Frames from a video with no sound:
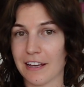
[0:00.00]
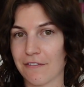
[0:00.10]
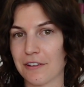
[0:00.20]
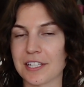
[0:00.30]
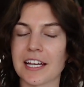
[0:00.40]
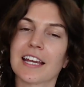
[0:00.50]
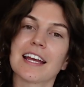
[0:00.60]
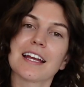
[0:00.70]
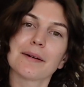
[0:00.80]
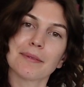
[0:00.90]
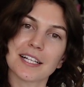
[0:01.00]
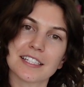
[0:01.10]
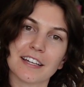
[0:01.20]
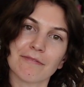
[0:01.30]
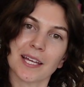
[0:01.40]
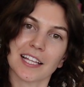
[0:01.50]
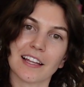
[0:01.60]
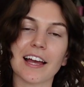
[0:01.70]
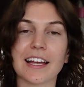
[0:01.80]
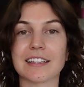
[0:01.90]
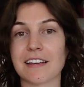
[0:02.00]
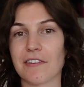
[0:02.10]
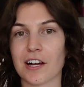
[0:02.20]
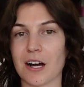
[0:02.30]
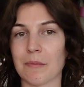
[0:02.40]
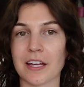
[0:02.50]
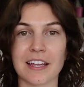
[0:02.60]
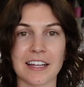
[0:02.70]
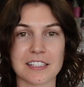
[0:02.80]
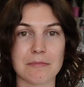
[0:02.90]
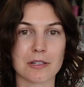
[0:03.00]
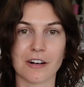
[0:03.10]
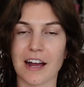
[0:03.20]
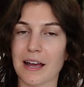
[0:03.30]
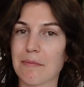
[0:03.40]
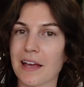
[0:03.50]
If you did, please give me a like, leave a comment, and hit subscribe,